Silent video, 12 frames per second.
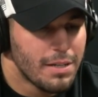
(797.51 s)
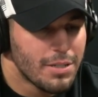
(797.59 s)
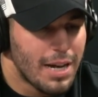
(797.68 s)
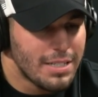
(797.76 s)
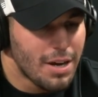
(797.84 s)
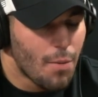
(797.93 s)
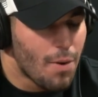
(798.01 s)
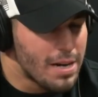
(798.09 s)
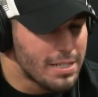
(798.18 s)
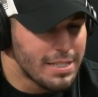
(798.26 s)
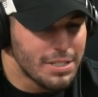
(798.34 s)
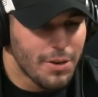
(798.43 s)
So I started
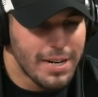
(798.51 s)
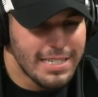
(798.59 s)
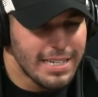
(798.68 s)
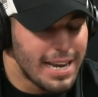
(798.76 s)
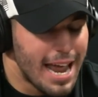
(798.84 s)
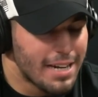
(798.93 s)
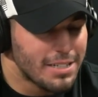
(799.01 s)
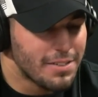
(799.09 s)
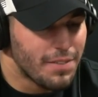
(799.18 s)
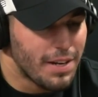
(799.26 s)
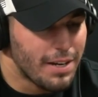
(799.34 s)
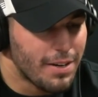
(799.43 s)
watching this Gracie in
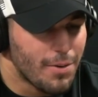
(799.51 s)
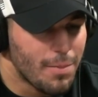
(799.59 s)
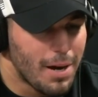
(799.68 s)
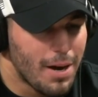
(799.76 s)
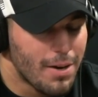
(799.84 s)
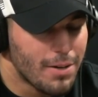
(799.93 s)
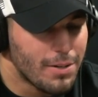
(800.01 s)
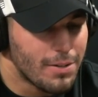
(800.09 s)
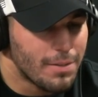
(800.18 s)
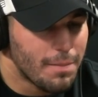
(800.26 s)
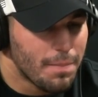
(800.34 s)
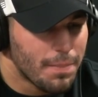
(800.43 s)
Action video with my
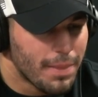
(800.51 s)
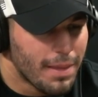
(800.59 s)
uncle.